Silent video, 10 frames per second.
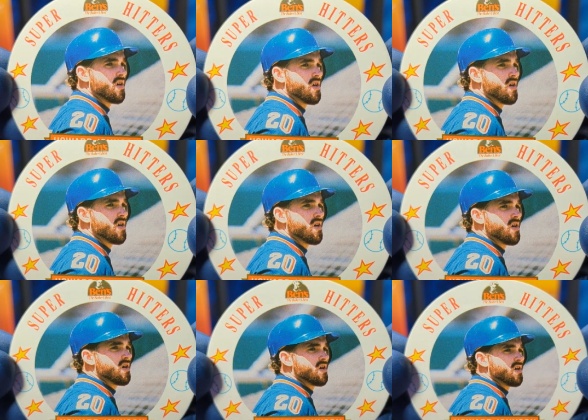Awesome.
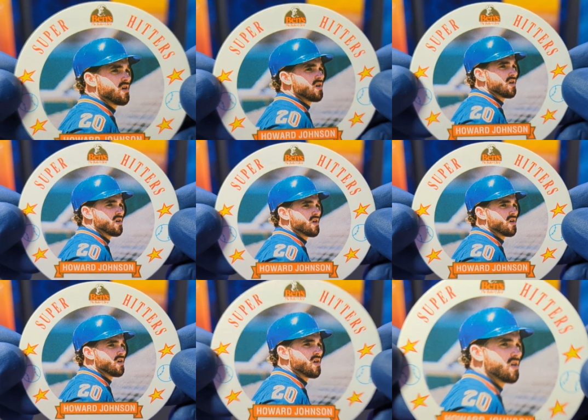These are just,
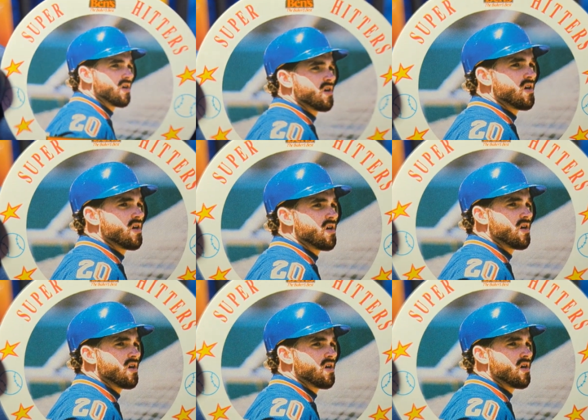the colors on
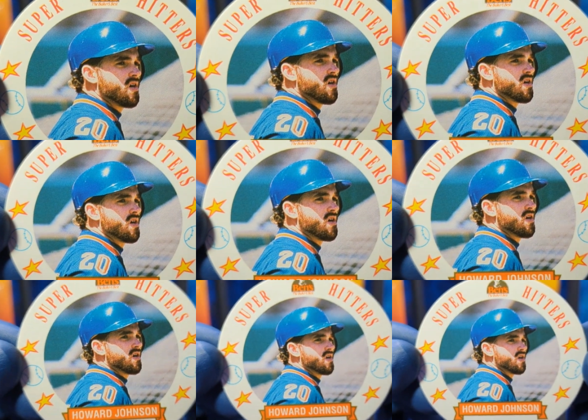these are great.